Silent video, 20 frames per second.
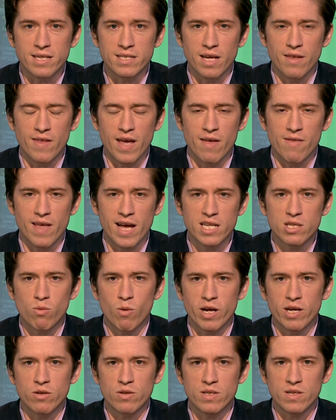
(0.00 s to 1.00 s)
And, and that's why
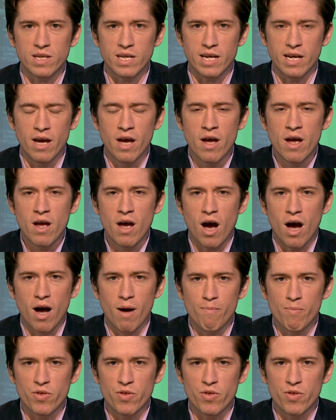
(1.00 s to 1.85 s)
you see um,